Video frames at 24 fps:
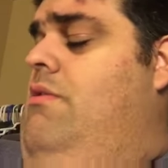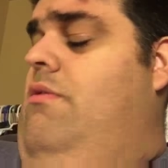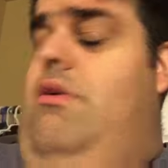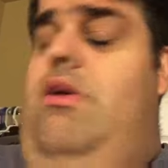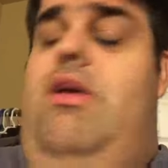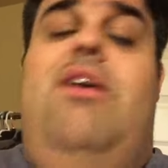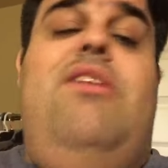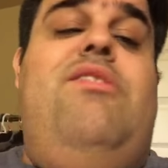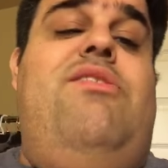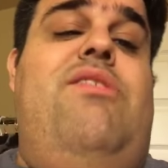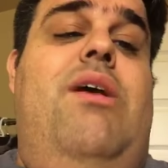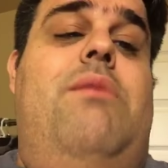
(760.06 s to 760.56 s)

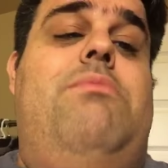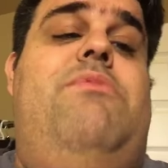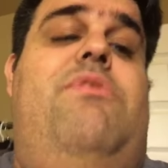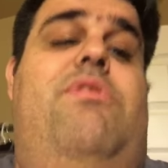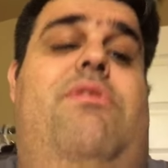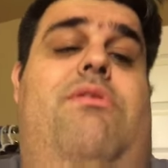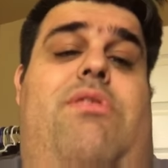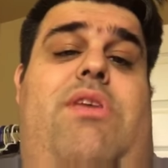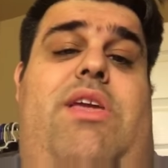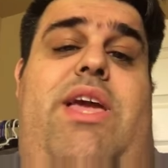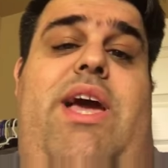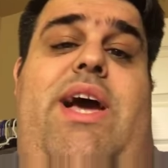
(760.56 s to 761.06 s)
it's up
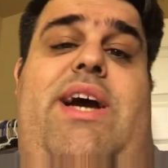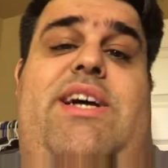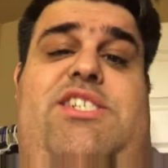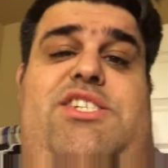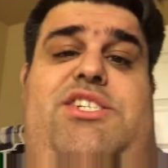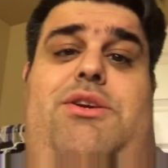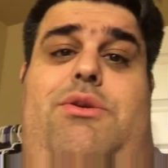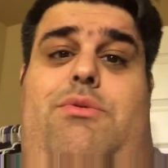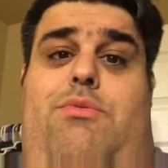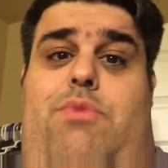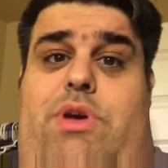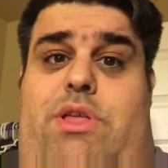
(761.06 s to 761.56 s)
to the
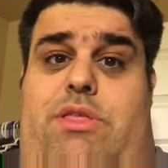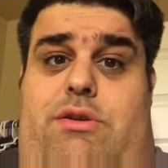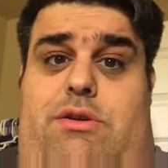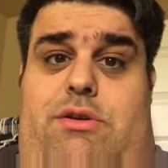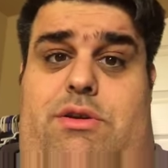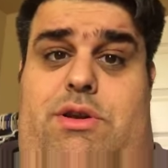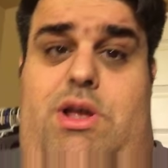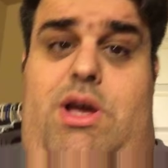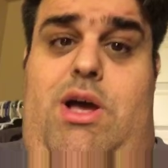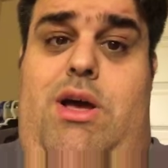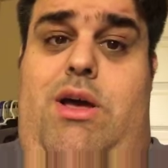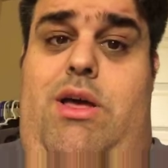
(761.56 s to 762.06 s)
cashier whether or
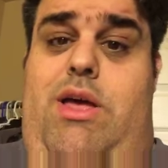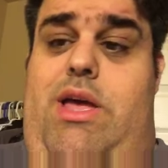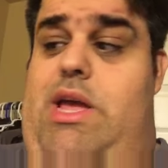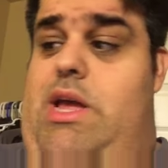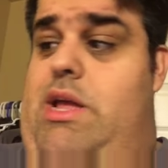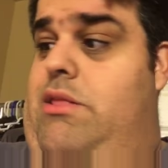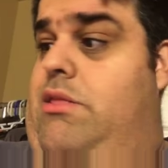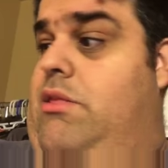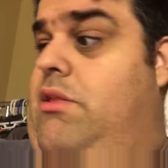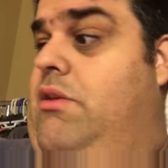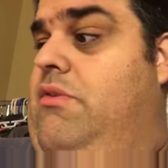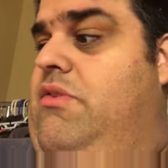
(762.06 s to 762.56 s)
not,
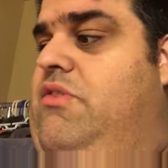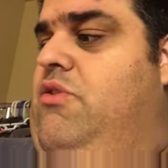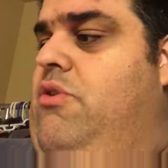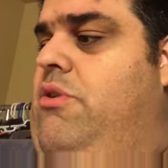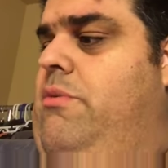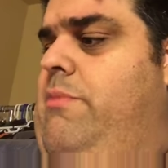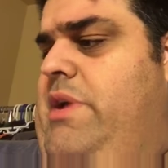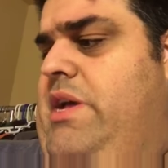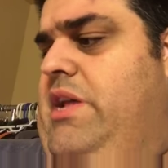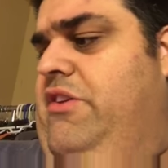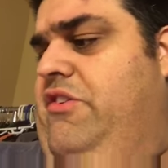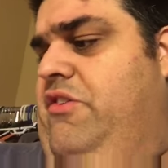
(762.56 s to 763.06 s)
and the store
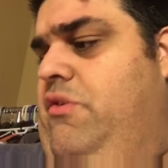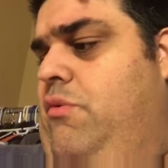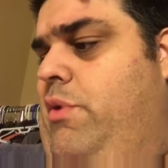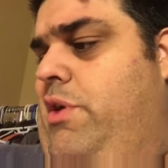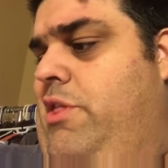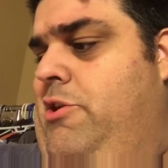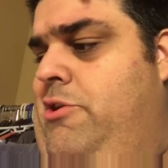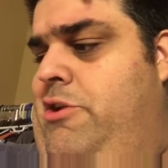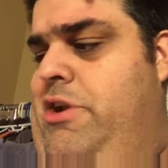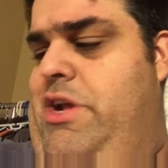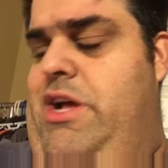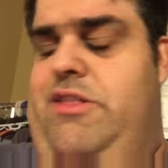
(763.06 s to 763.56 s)
manager,
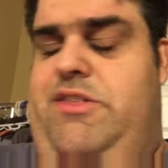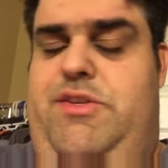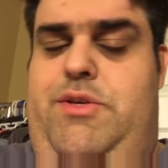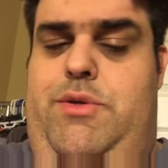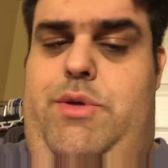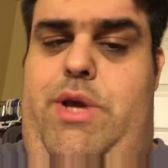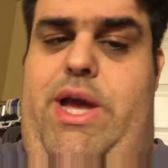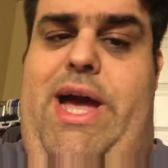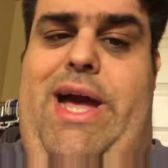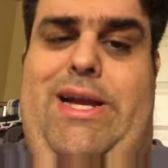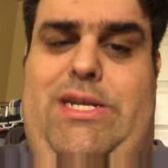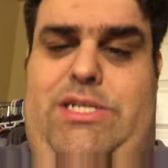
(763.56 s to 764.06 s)
whether or not
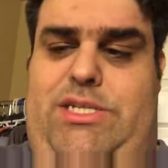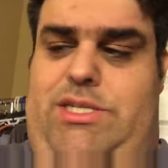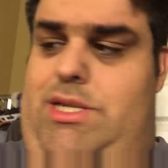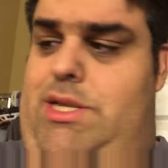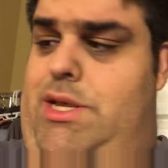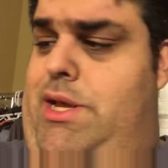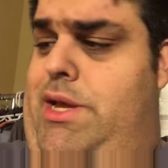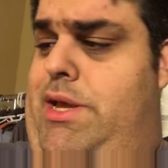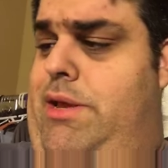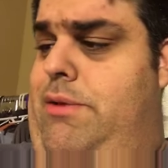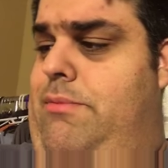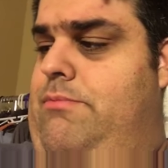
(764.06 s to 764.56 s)
to
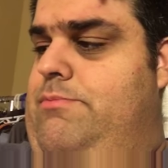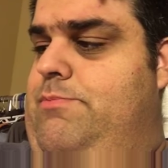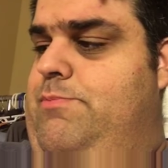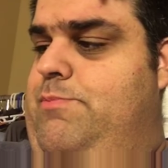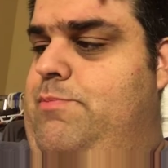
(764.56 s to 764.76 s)
actually